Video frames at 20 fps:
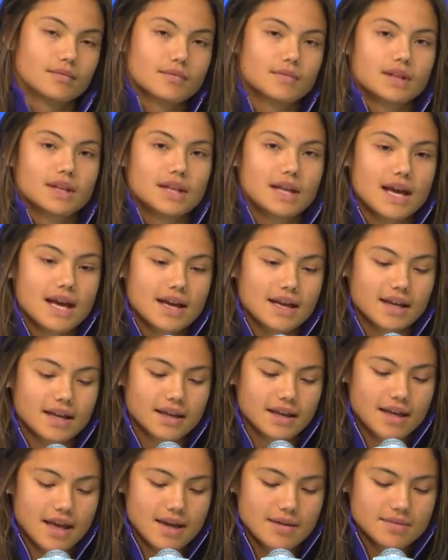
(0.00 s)
Yeah,
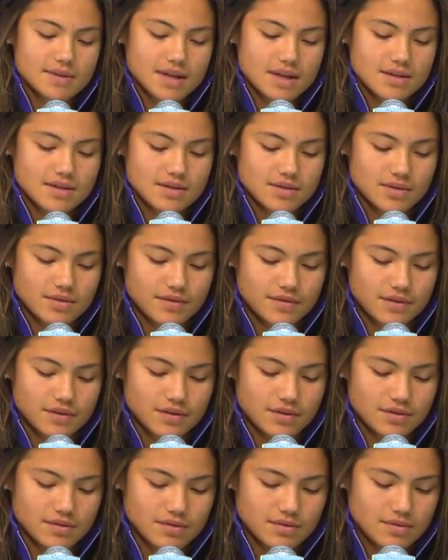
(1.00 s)
it came down to a
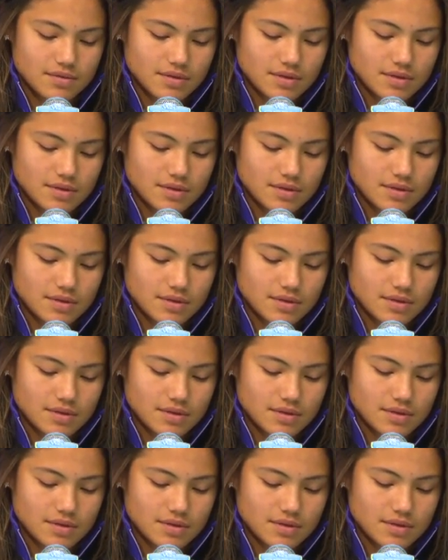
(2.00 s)
few